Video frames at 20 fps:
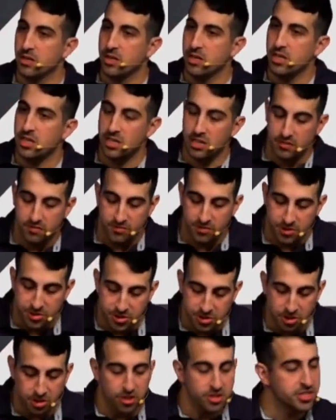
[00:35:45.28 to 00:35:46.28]
If the
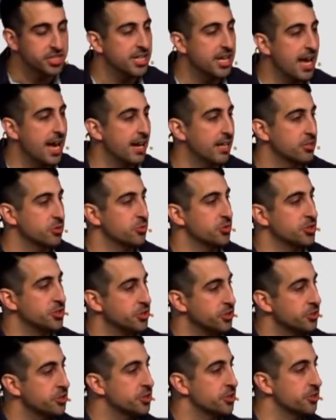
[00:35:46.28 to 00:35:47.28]
church in Acts was
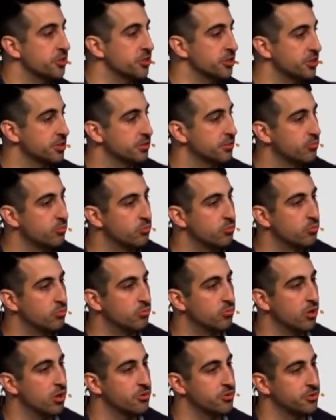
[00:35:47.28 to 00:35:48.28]
your church,
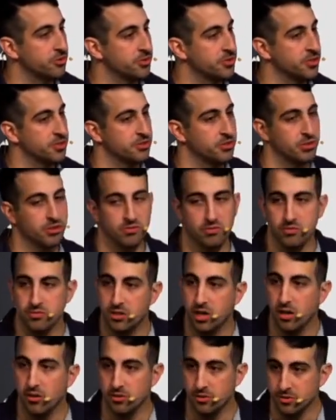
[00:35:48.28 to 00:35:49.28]
brother or sister of
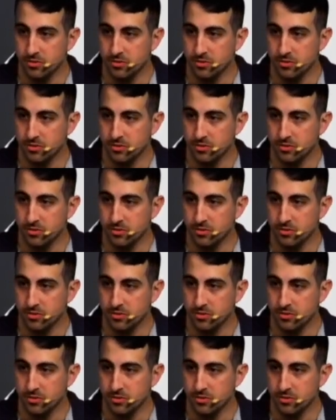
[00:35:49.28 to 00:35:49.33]
color,